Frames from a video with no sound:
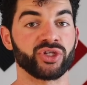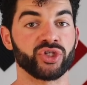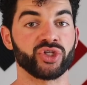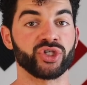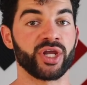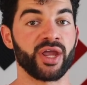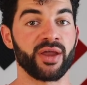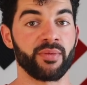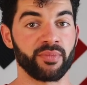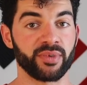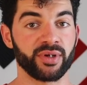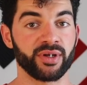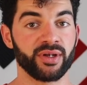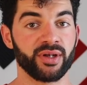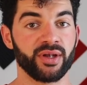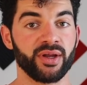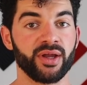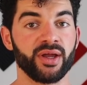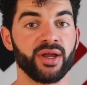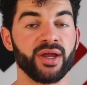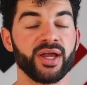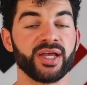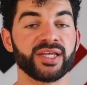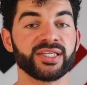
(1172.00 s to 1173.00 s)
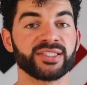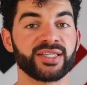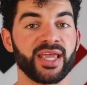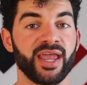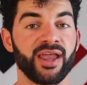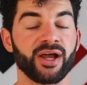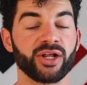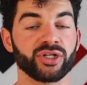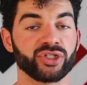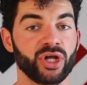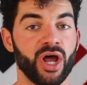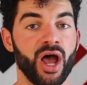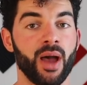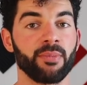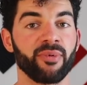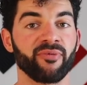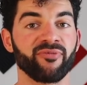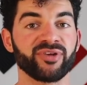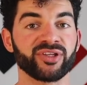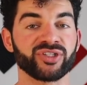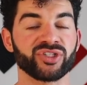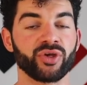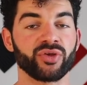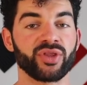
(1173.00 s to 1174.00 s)
the gym. Stay on top
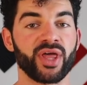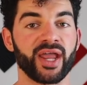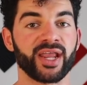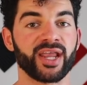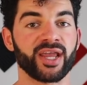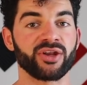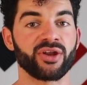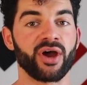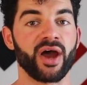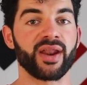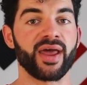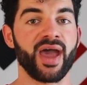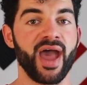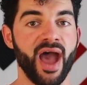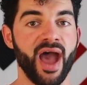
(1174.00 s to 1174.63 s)
of it so that cannot